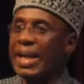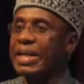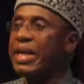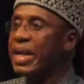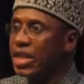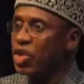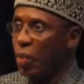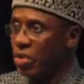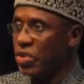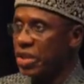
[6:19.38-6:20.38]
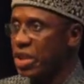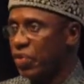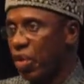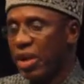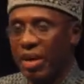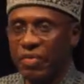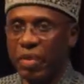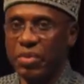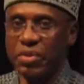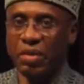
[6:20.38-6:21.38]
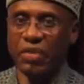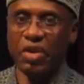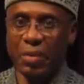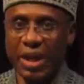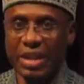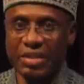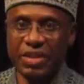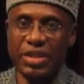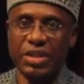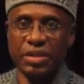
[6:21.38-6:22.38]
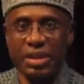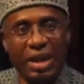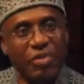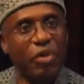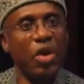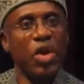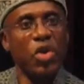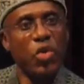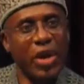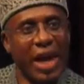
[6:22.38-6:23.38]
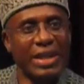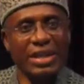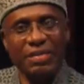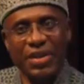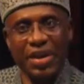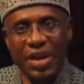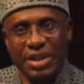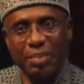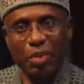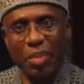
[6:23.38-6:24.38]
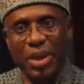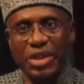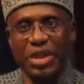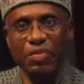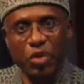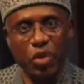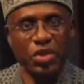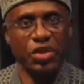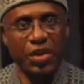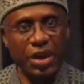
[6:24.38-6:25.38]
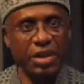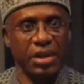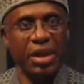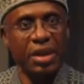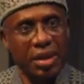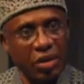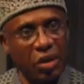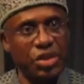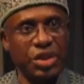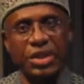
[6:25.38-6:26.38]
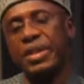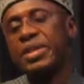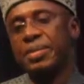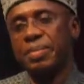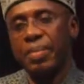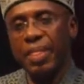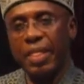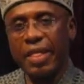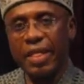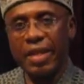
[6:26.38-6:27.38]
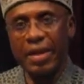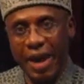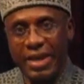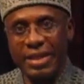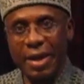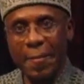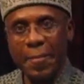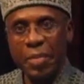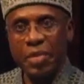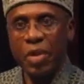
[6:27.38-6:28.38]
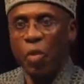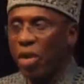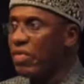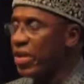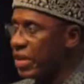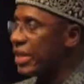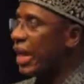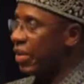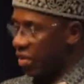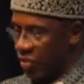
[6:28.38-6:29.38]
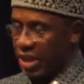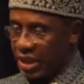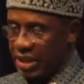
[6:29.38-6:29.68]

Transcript: And it creates opportunities for other forms of economic activities. Therefore, you can't even create employment if you don't create logistics, right? One of the reasons, and I'll give you